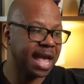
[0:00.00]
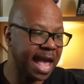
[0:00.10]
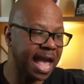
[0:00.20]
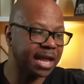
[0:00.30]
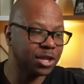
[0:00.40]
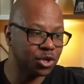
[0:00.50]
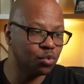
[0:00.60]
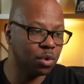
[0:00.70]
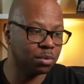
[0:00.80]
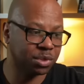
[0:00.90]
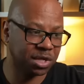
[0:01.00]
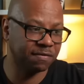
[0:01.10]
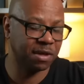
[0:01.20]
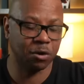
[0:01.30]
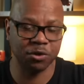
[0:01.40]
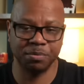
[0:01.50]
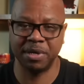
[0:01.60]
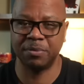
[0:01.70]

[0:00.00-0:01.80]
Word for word: and you will receive the Holy Spirit.